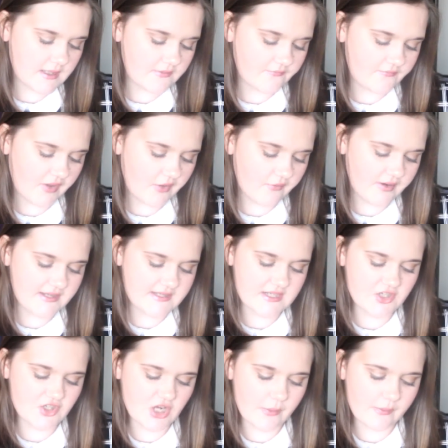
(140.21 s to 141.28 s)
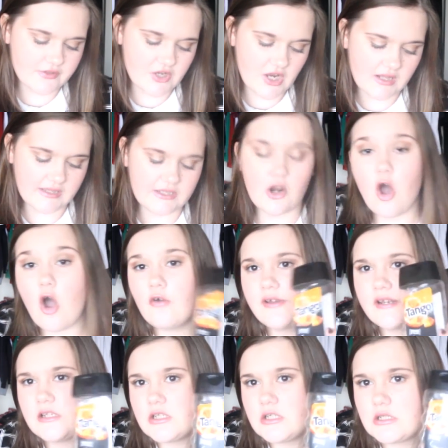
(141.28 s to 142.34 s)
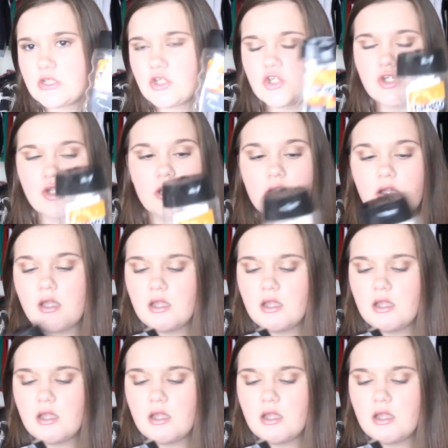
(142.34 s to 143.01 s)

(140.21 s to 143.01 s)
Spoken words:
Invigorating Shower Gel in orange.